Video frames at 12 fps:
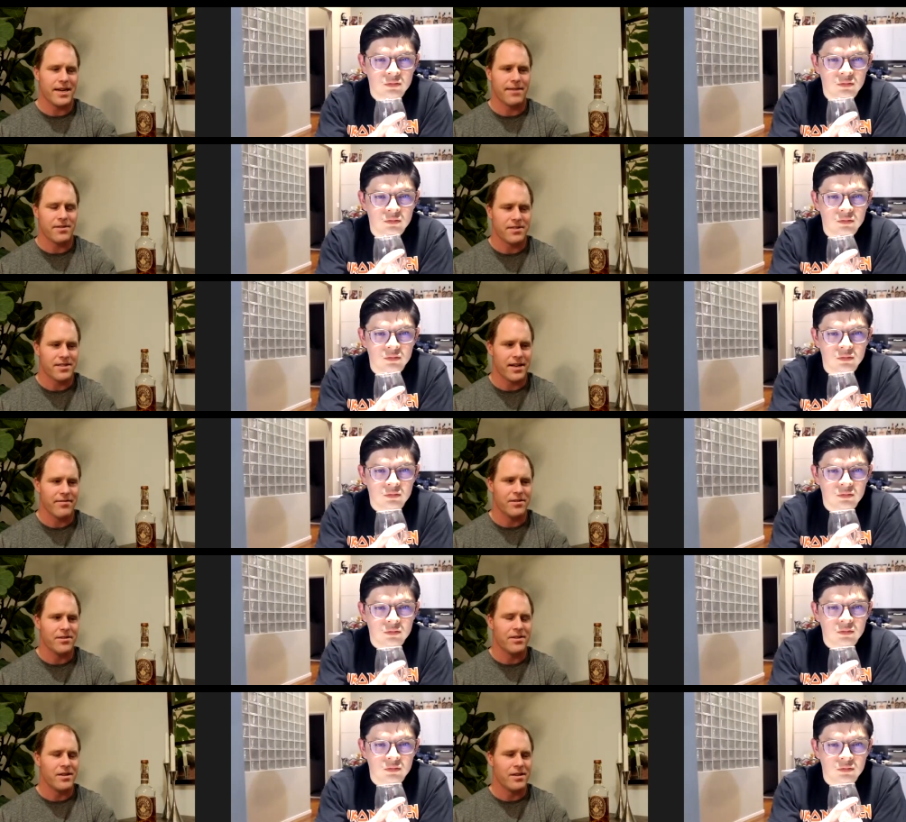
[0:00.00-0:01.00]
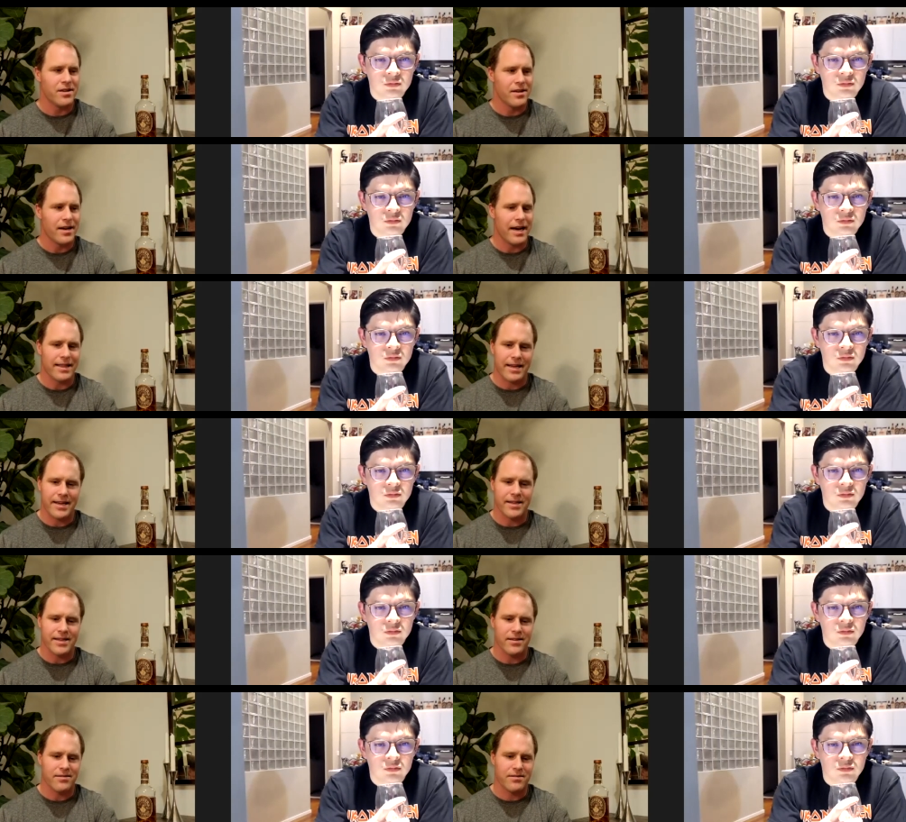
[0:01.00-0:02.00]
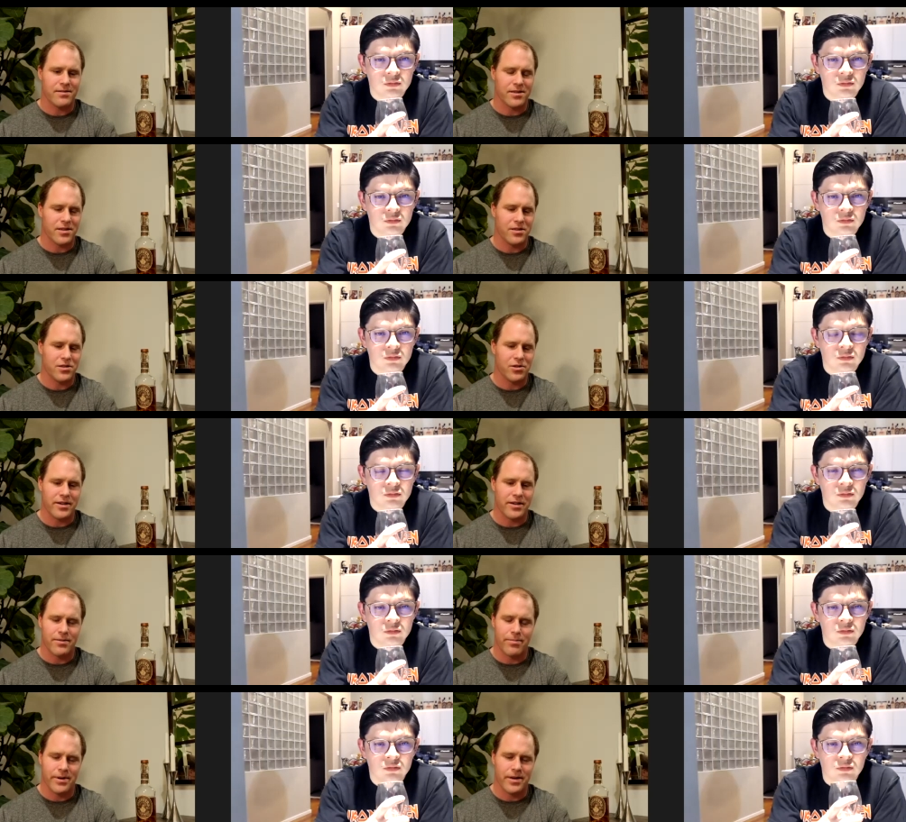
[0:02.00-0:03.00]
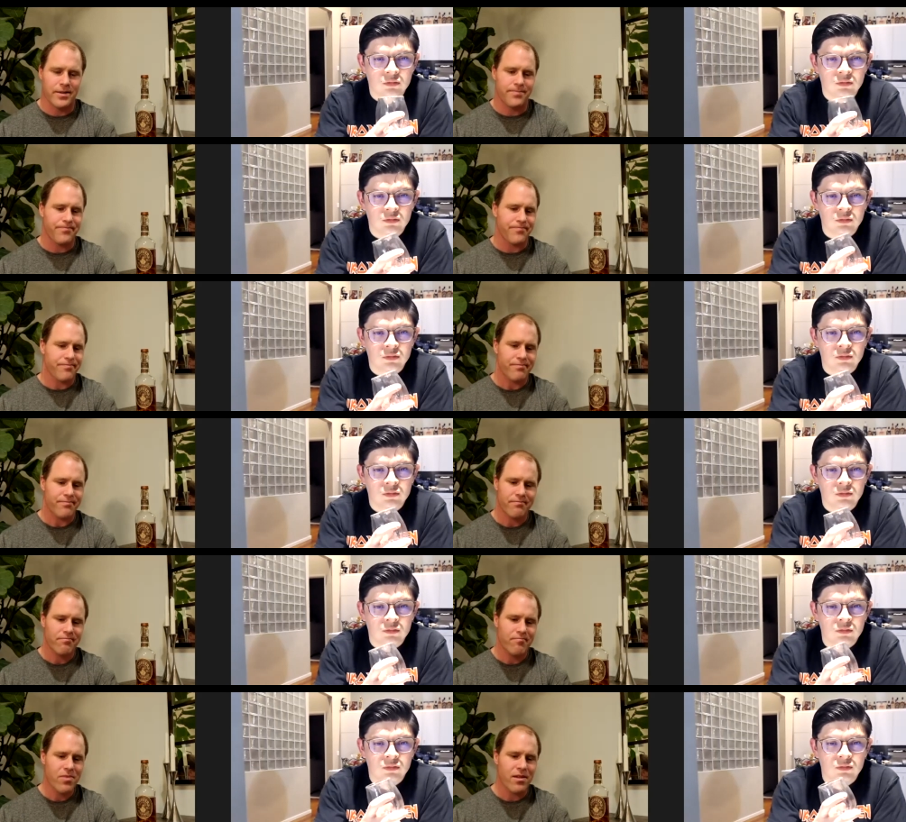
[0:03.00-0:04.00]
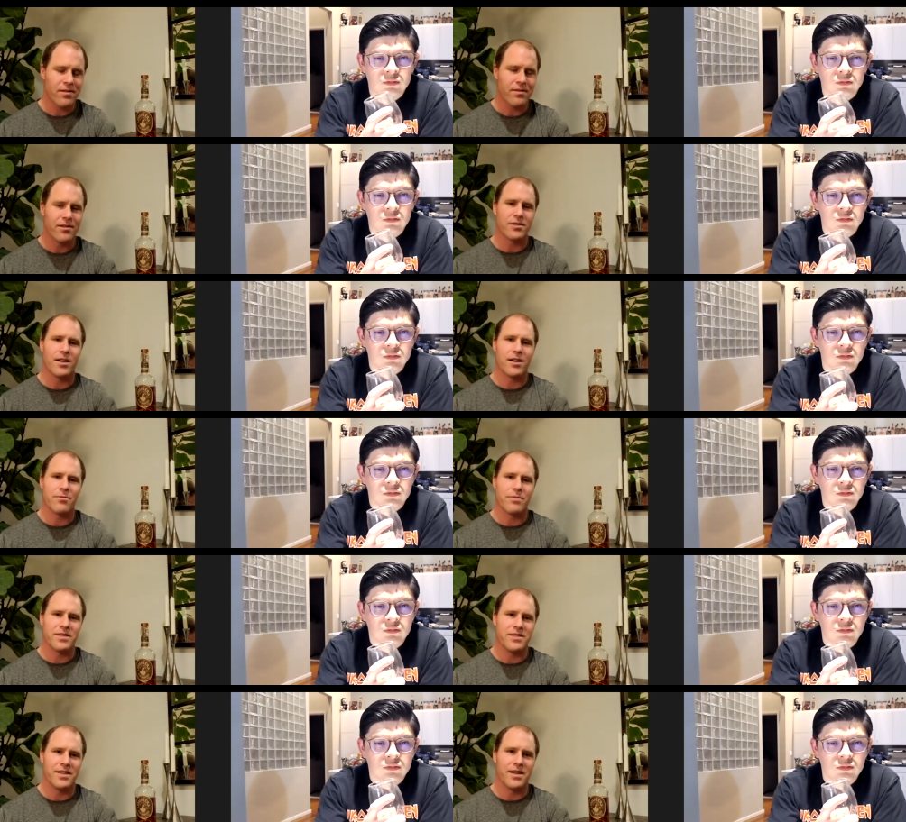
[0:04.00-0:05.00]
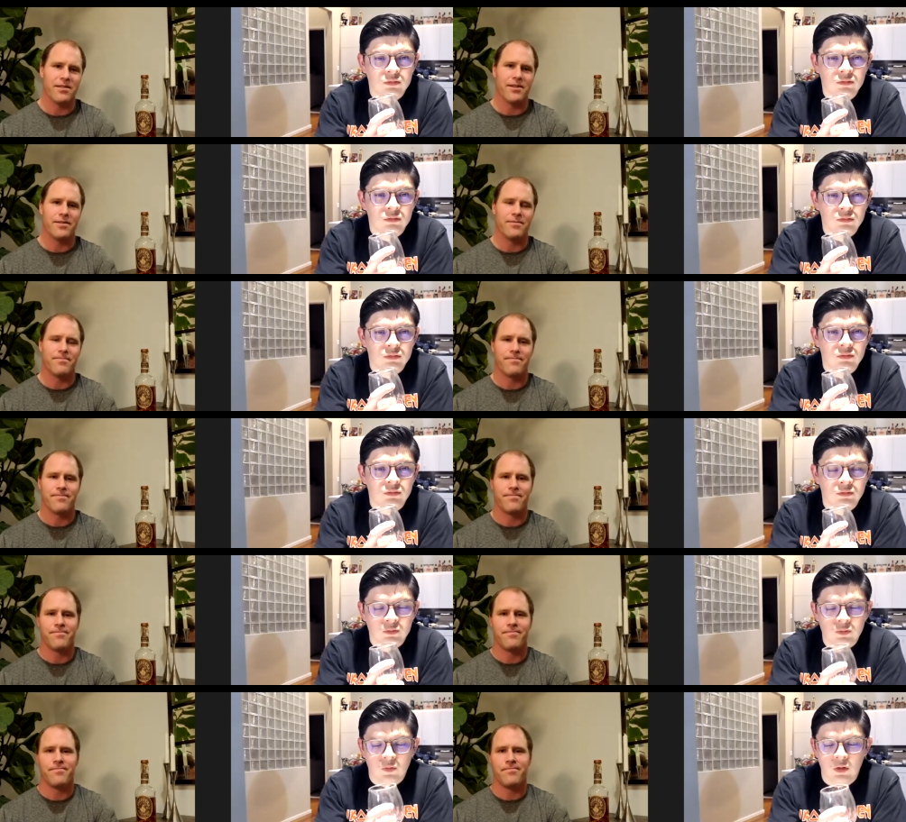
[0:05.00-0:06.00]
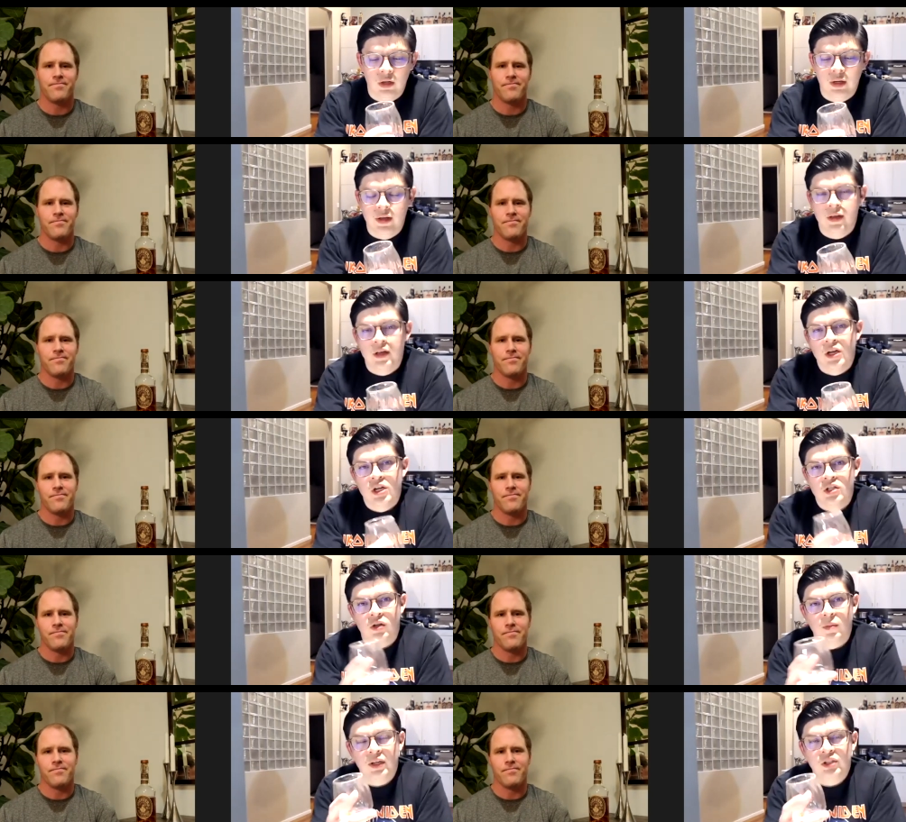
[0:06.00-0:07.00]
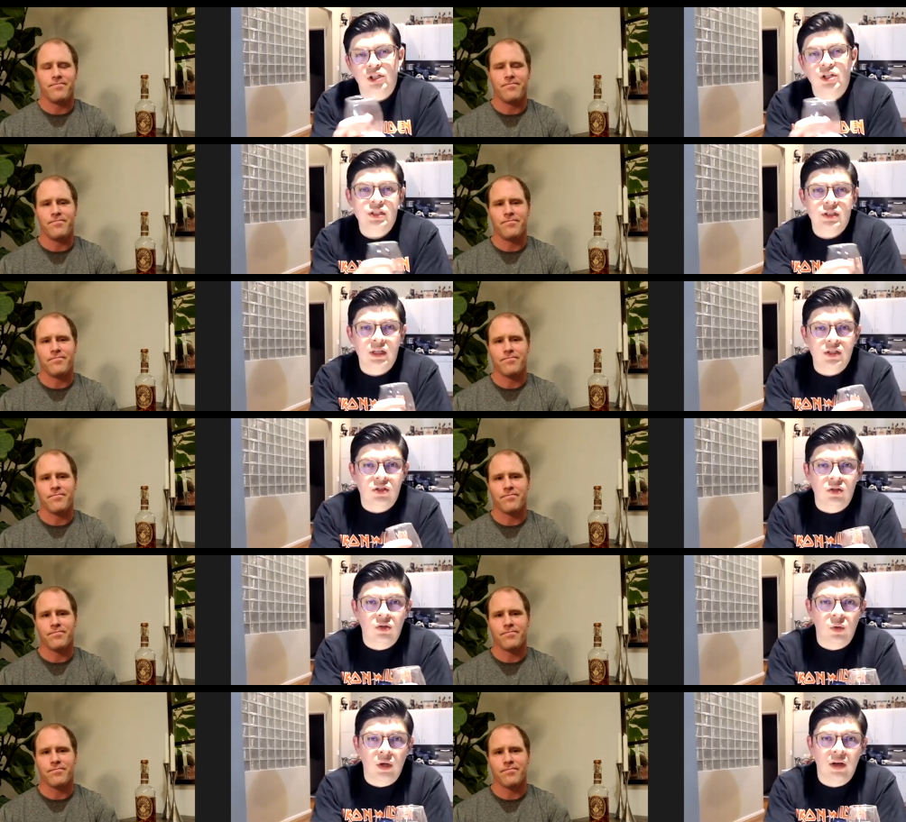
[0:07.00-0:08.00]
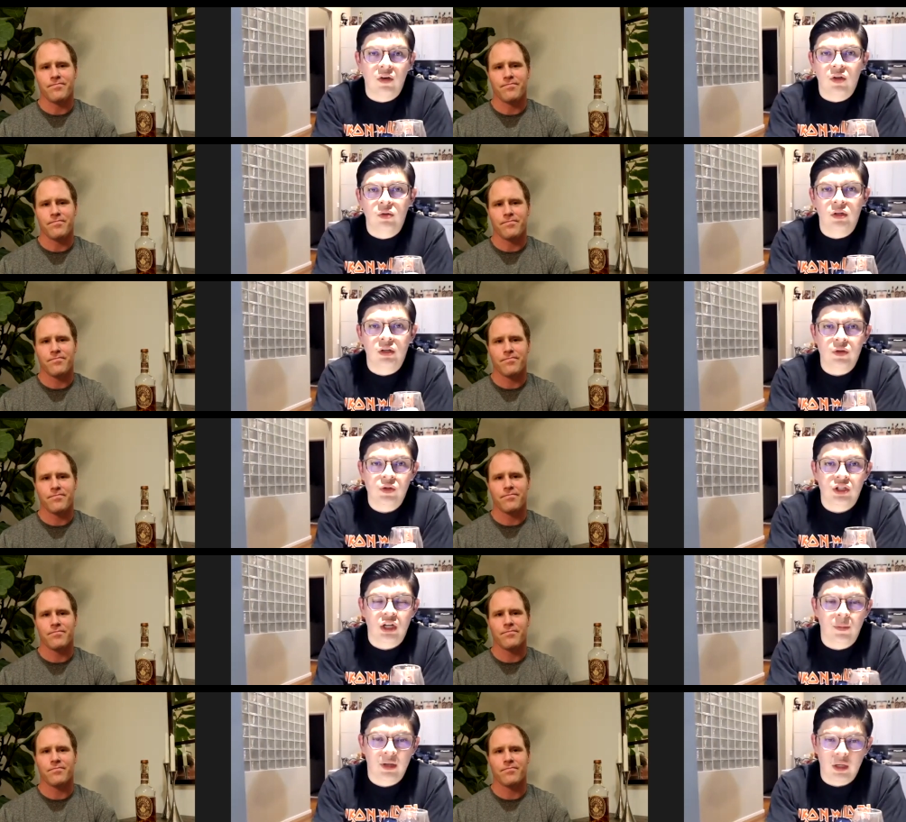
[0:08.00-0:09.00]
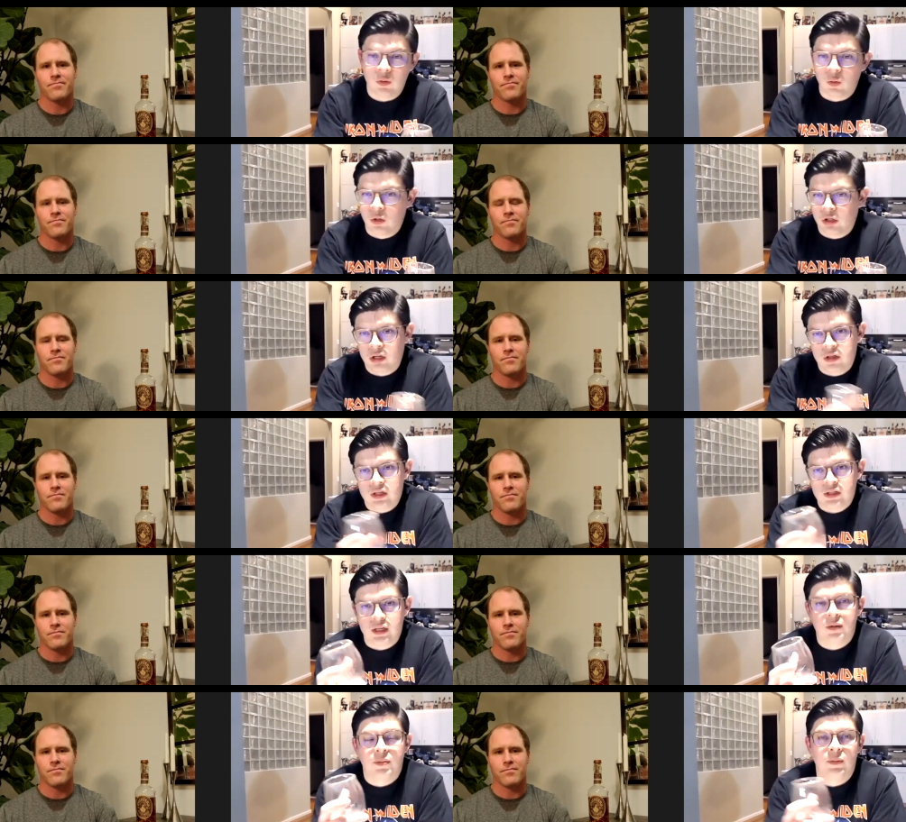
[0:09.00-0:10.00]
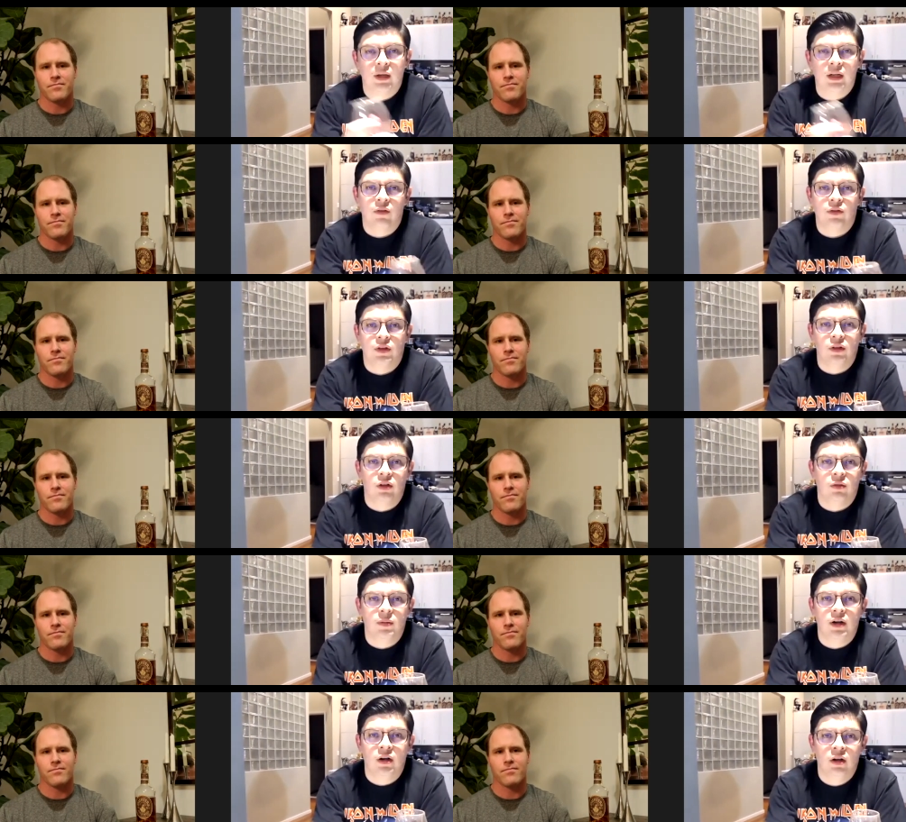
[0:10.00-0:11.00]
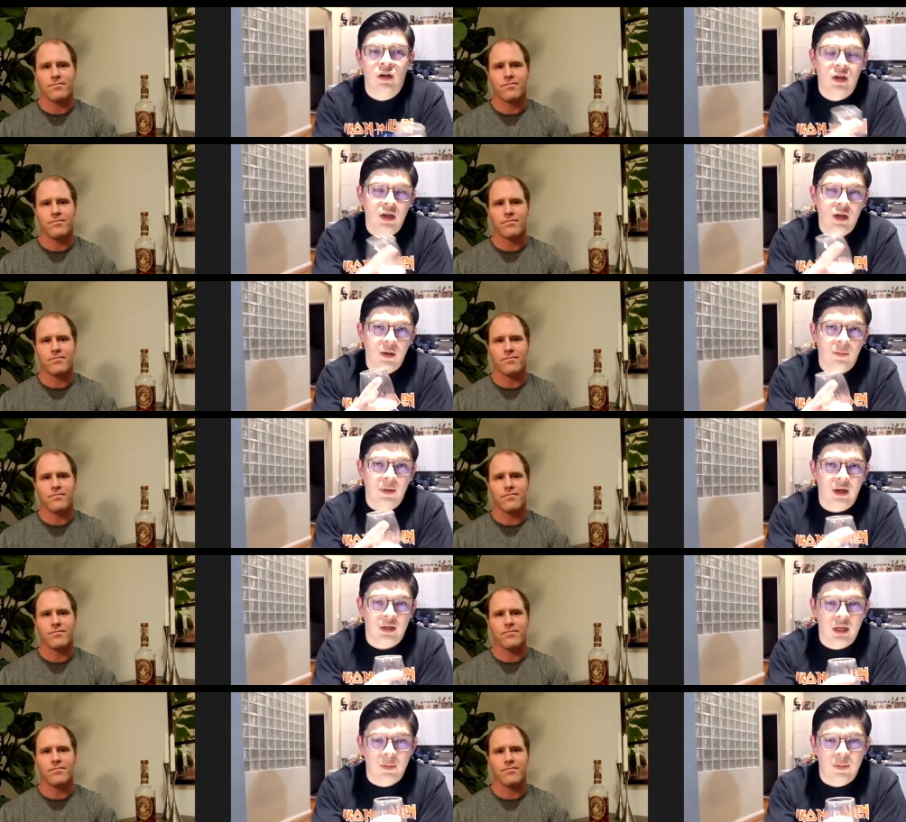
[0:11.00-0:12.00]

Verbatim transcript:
Speaker 1: to seven. I like it. It's a good drink, but there's a lot of whiskeys out there.
Speaker 2: Yeah. So make sure you stay tuned. We have other reviews coming and we'll work on the setup and make everything look better yeah, keep